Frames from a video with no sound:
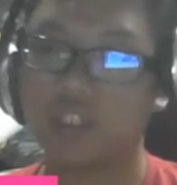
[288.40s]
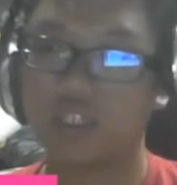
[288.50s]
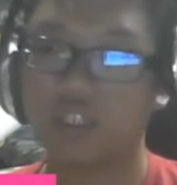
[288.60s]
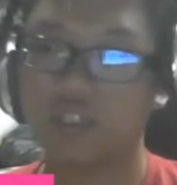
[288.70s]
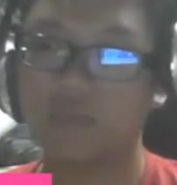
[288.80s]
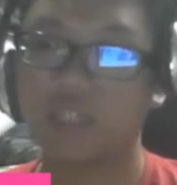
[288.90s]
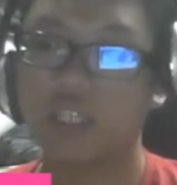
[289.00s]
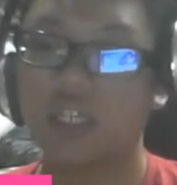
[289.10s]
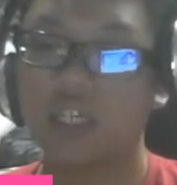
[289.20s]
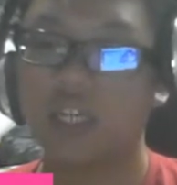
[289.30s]
the
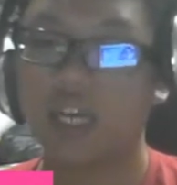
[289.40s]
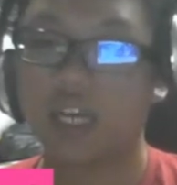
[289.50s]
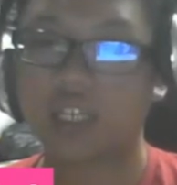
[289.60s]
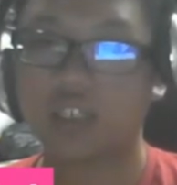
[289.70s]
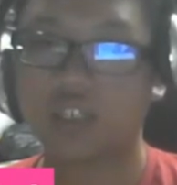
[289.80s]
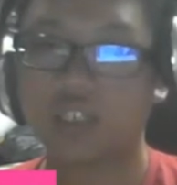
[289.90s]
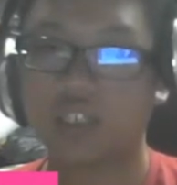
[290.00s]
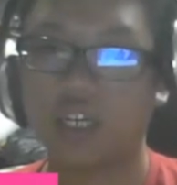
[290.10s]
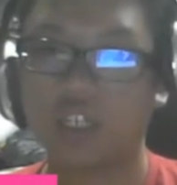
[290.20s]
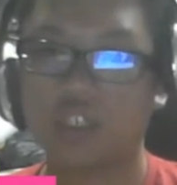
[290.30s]
actors and
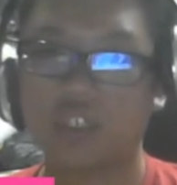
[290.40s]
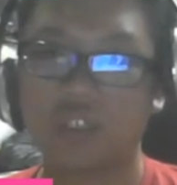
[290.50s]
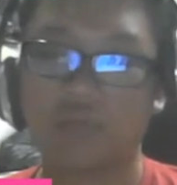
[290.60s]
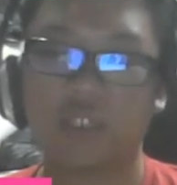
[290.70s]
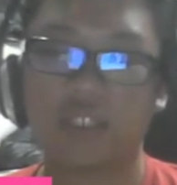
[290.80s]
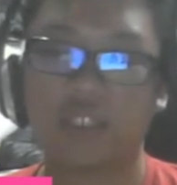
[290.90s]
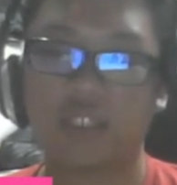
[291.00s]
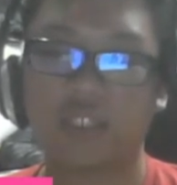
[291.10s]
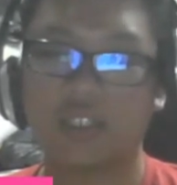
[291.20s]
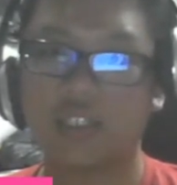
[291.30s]
actresses, because
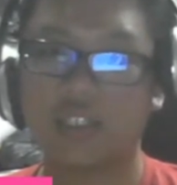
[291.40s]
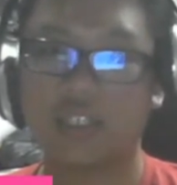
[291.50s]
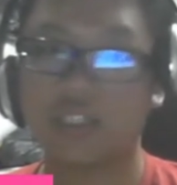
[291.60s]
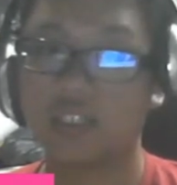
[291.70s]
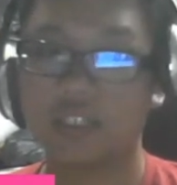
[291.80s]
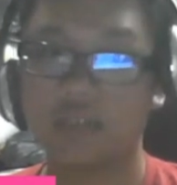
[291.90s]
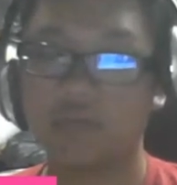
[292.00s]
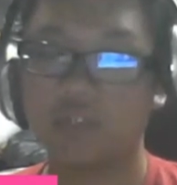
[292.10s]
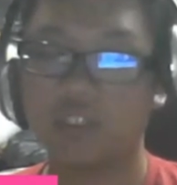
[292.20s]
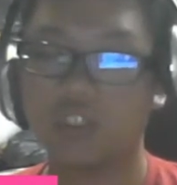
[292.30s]
they
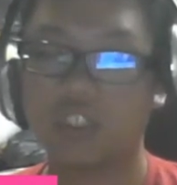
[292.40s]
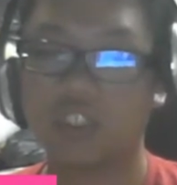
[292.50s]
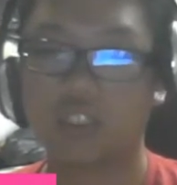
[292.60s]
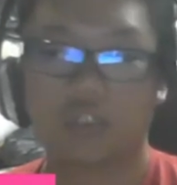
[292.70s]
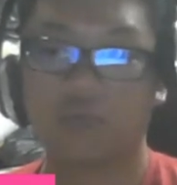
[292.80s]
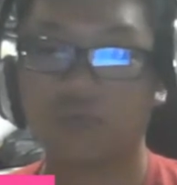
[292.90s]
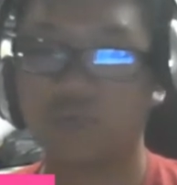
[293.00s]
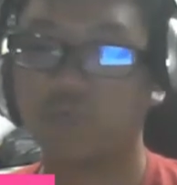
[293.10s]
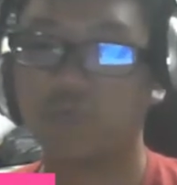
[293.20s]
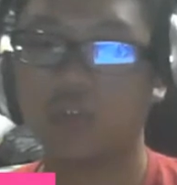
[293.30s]
seem to just
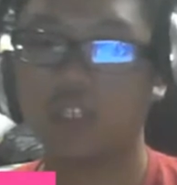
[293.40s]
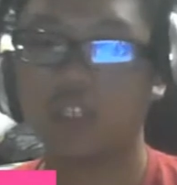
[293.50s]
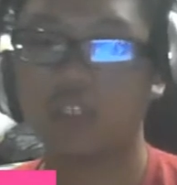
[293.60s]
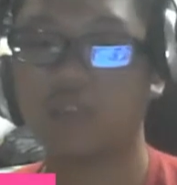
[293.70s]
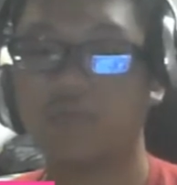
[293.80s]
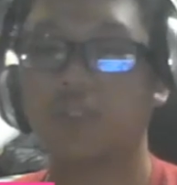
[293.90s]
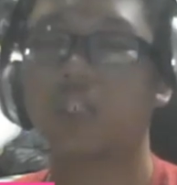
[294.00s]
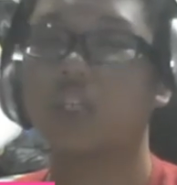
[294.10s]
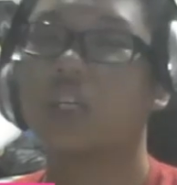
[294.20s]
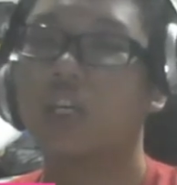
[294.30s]
wanted to be,